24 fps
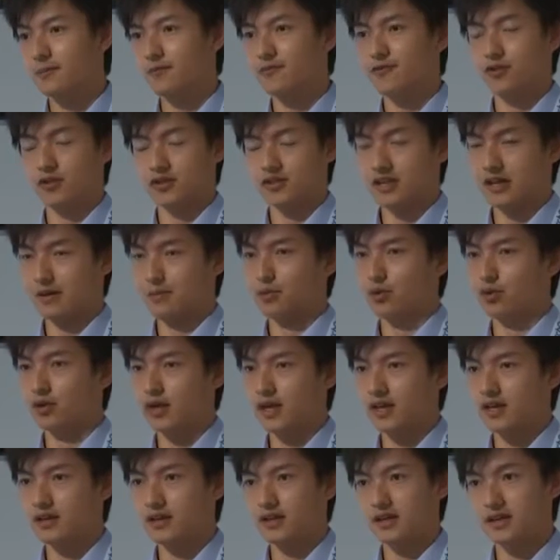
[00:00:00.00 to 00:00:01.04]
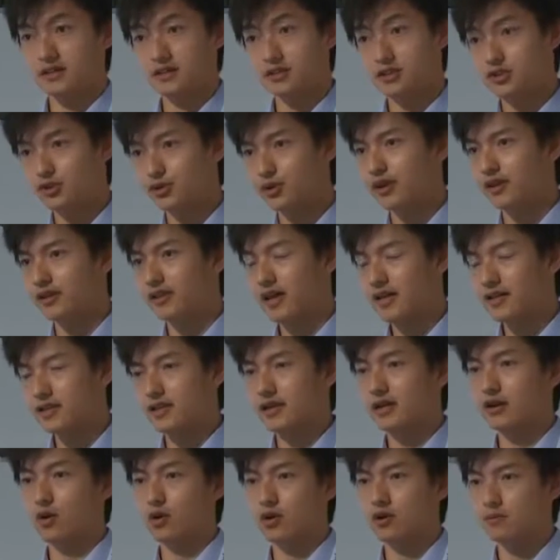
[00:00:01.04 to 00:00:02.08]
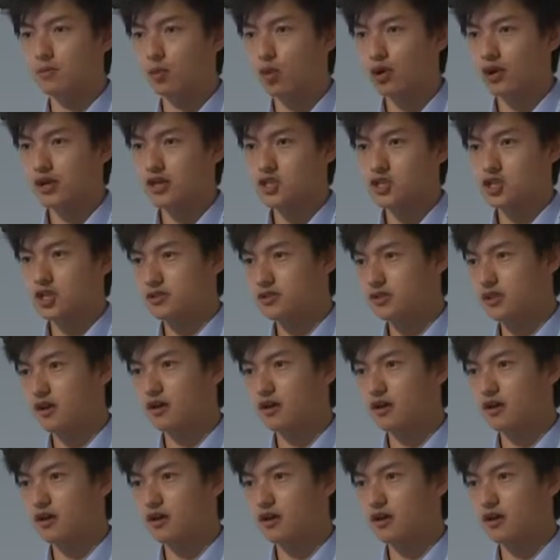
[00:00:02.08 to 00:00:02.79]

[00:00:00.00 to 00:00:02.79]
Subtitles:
for example, in student lending or in mortgages,